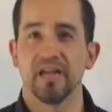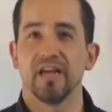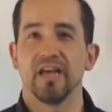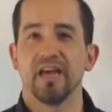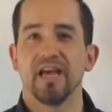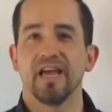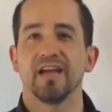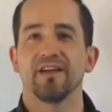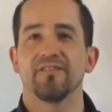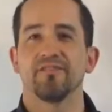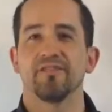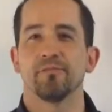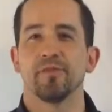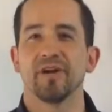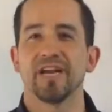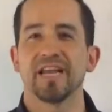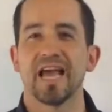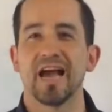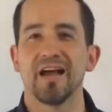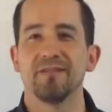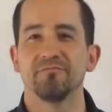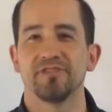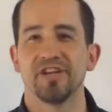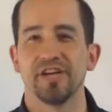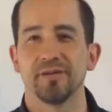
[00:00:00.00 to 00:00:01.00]
Hey everybody,
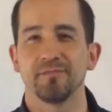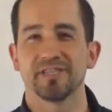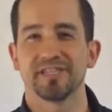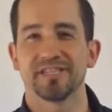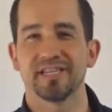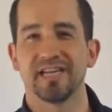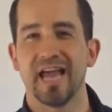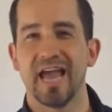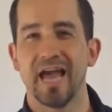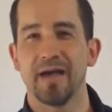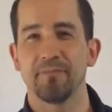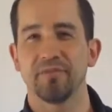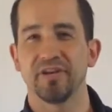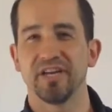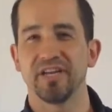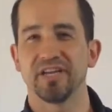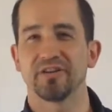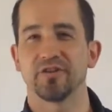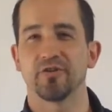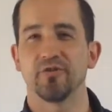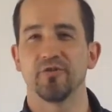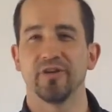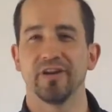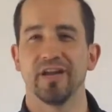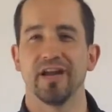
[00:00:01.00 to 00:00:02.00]
I'm Jameson
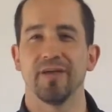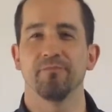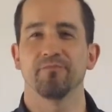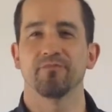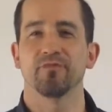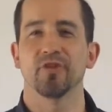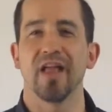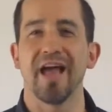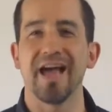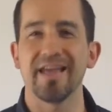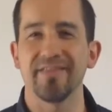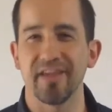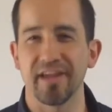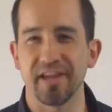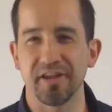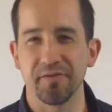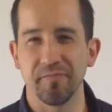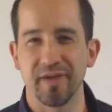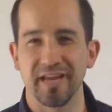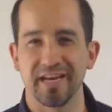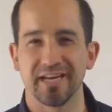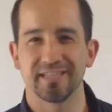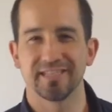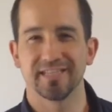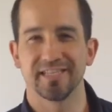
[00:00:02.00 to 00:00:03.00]
Hapenenko and I'm glad that you
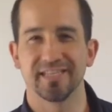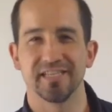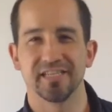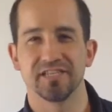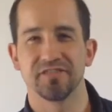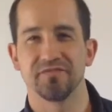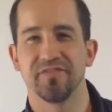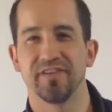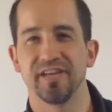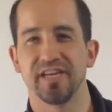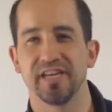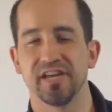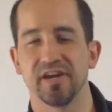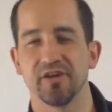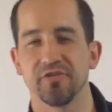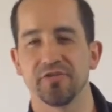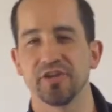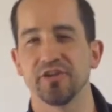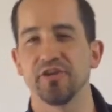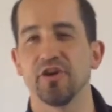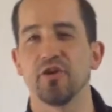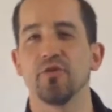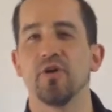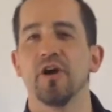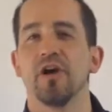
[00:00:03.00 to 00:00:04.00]
made it to this video. You
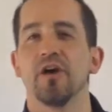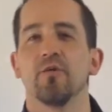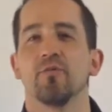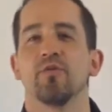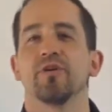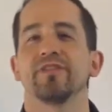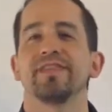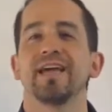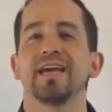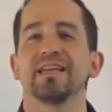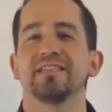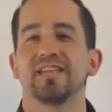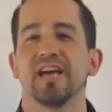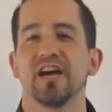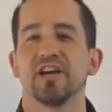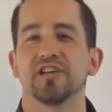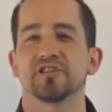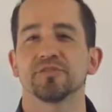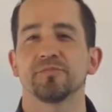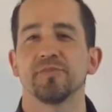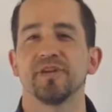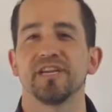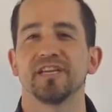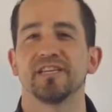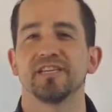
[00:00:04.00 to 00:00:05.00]
know, what that tells
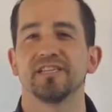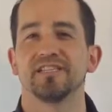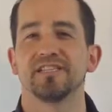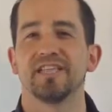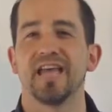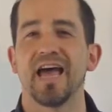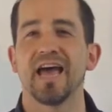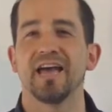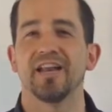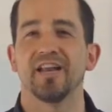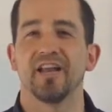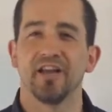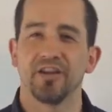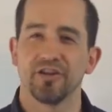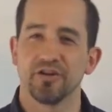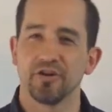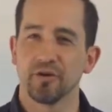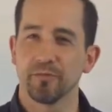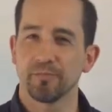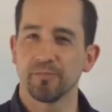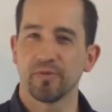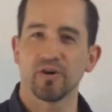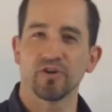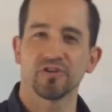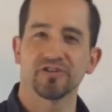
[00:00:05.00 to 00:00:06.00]
me is that
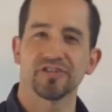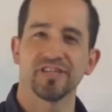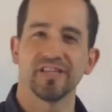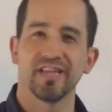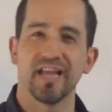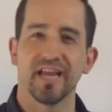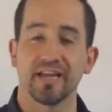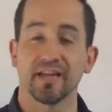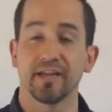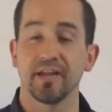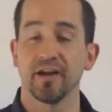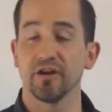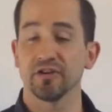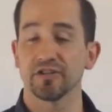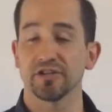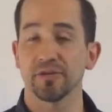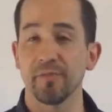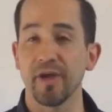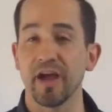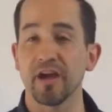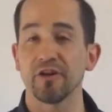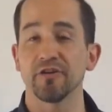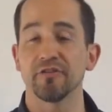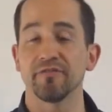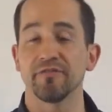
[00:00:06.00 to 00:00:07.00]
you're a person that cares
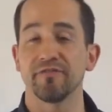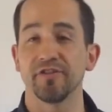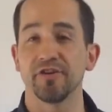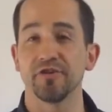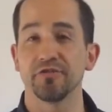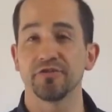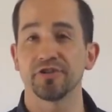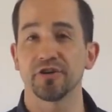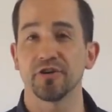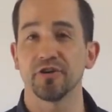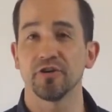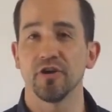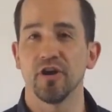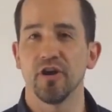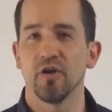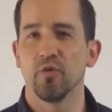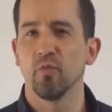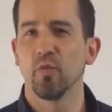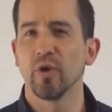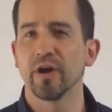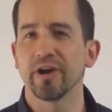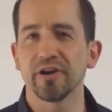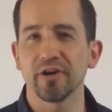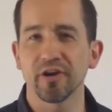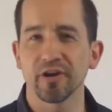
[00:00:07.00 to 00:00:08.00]
about your future,
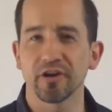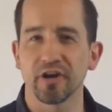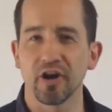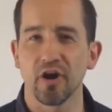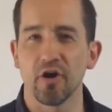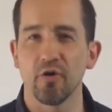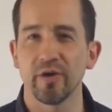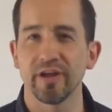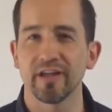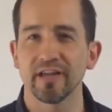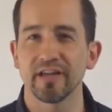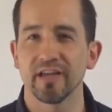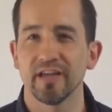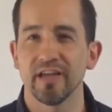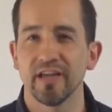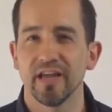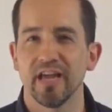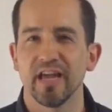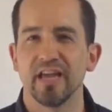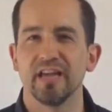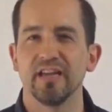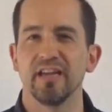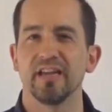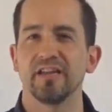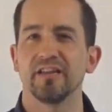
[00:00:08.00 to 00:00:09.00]
where you're going,
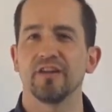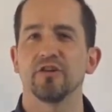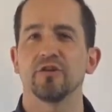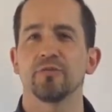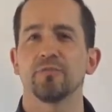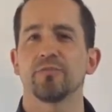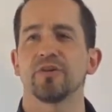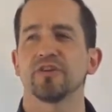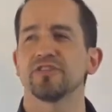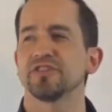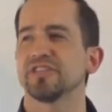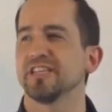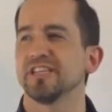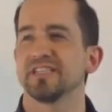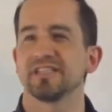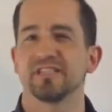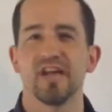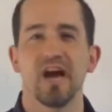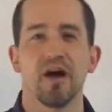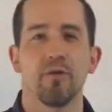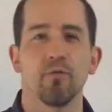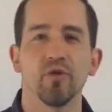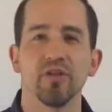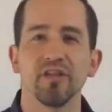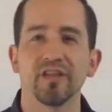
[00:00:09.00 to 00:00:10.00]
and that you're a person that's
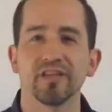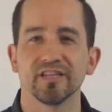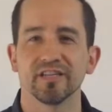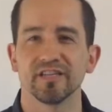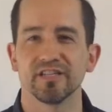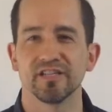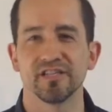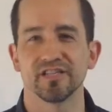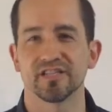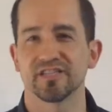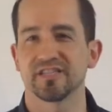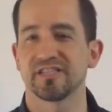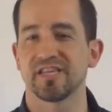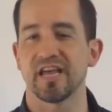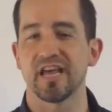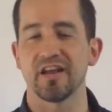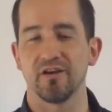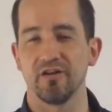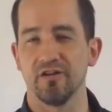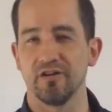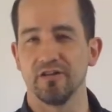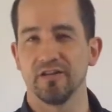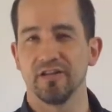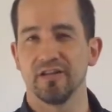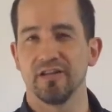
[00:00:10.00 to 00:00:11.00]
not willing to just
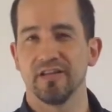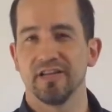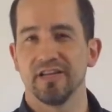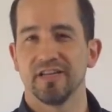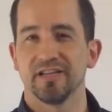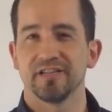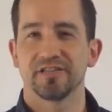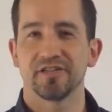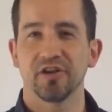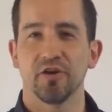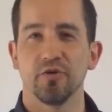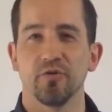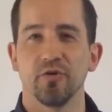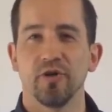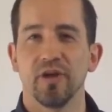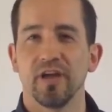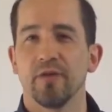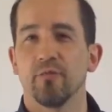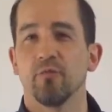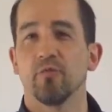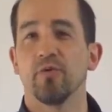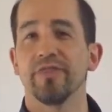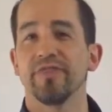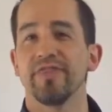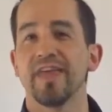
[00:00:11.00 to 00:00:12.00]
settle. So
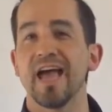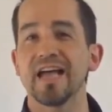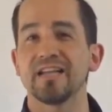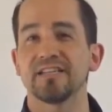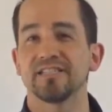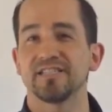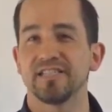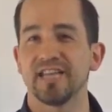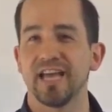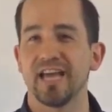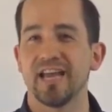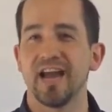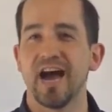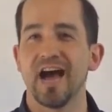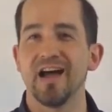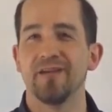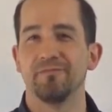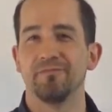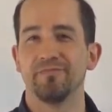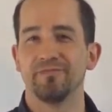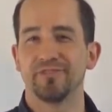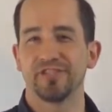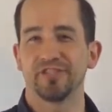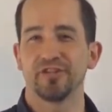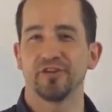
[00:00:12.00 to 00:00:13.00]
with that said,
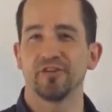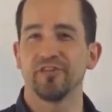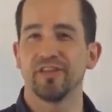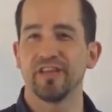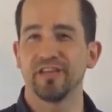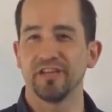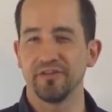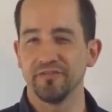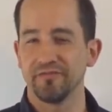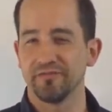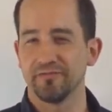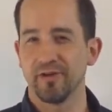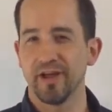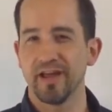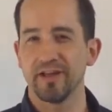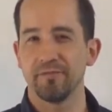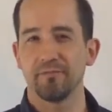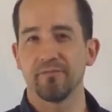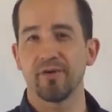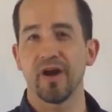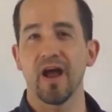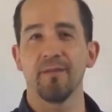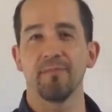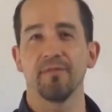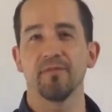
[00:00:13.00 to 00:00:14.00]
I'm sure that you've read
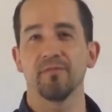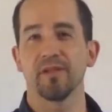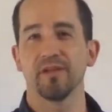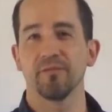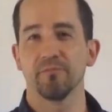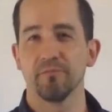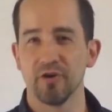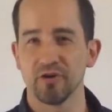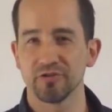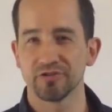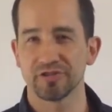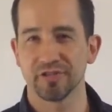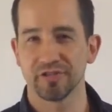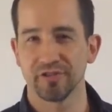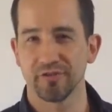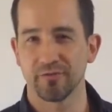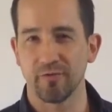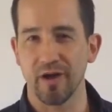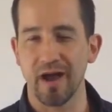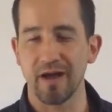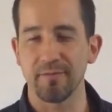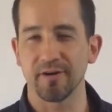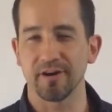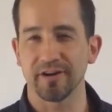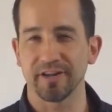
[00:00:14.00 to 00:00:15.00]
probably most of the
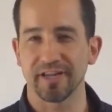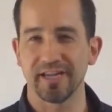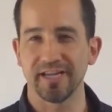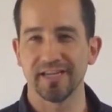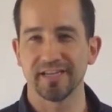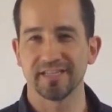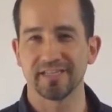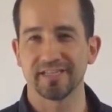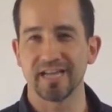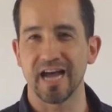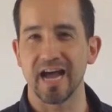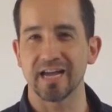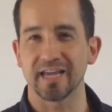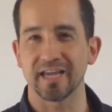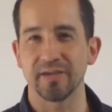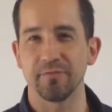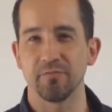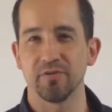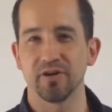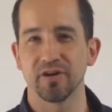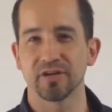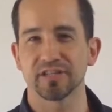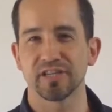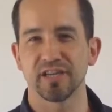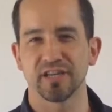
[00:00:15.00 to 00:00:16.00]
Robert Kiyosaki
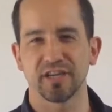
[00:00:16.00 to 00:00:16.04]
books.